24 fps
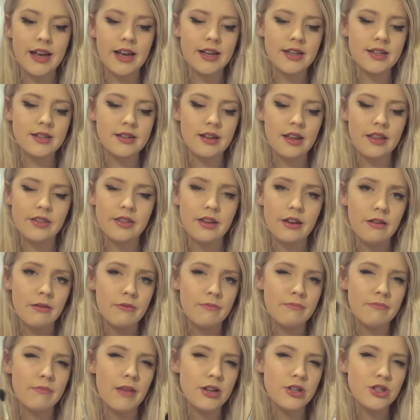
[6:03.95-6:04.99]
and
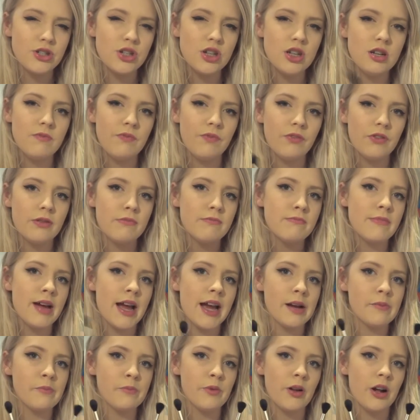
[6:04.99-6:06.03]
they're a dupe for a
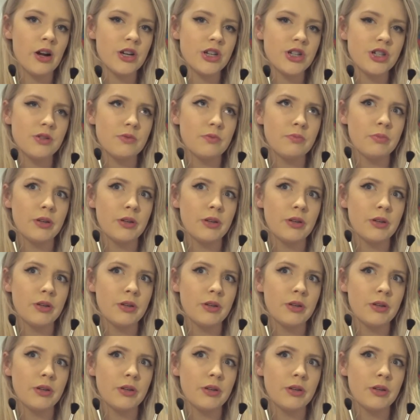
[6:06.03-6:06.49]
MAC brush,